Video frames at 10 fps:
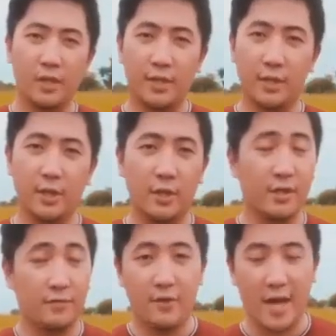really good
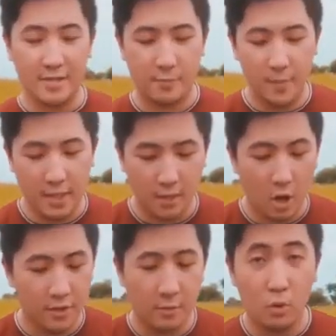if you ask me
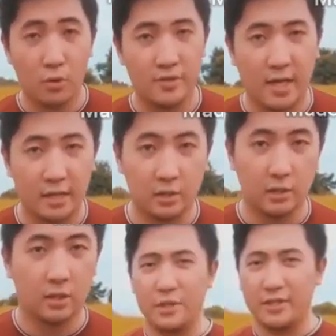on the
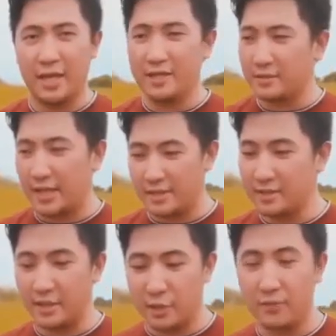motorcycle. You can't like
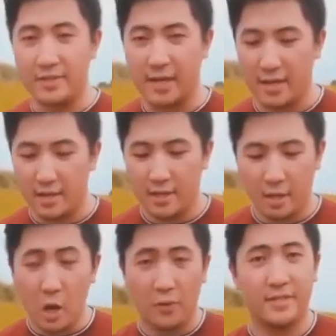literally say,
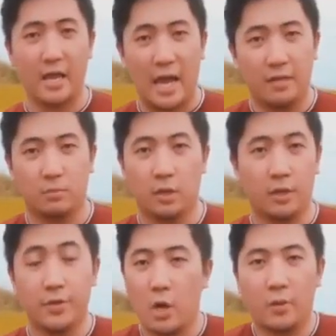oh, it's a
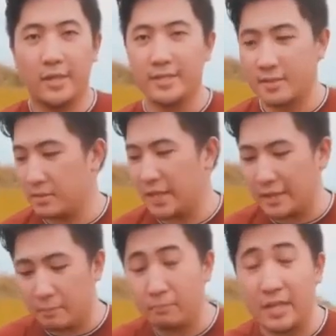handlebar. No, it's
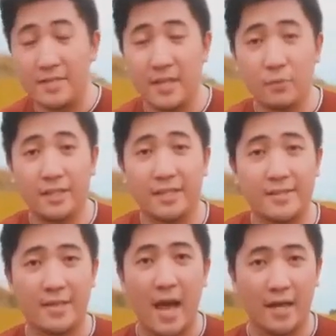like blends in with the
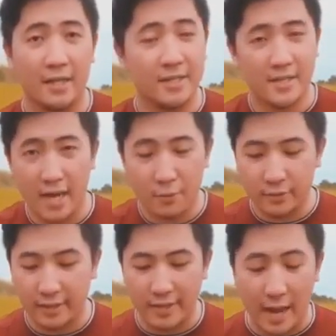design. It's
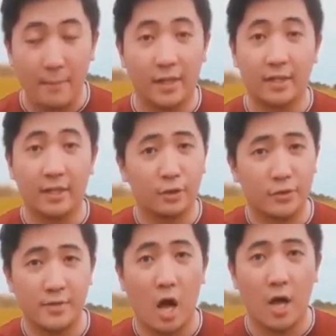aerodynamic. It
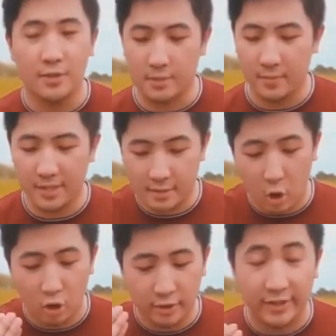looks awesome. It's
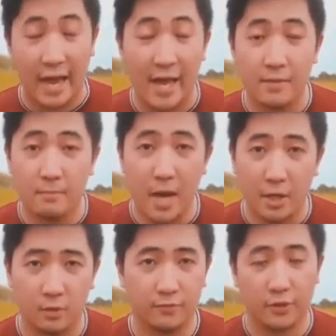called GAN
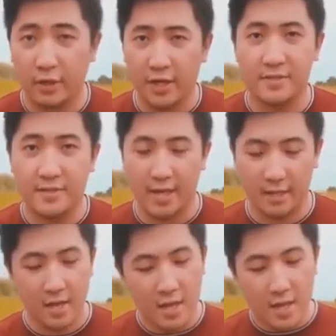metal, for God's sake.
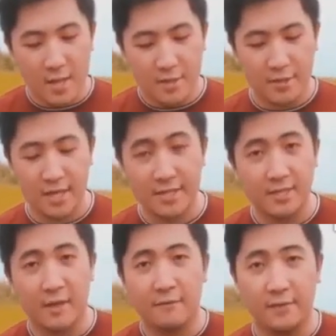
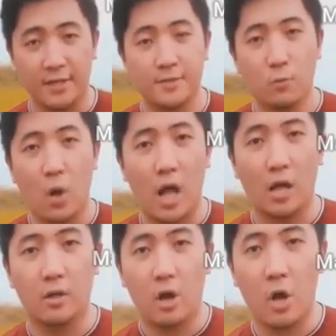This fits
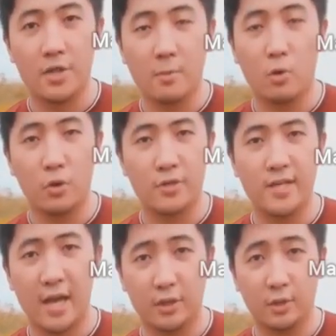well on the
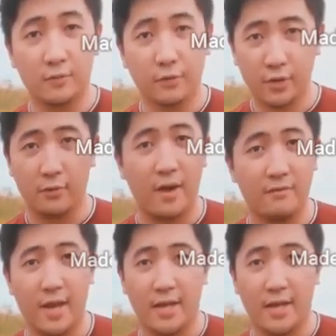motorcycle for the Rev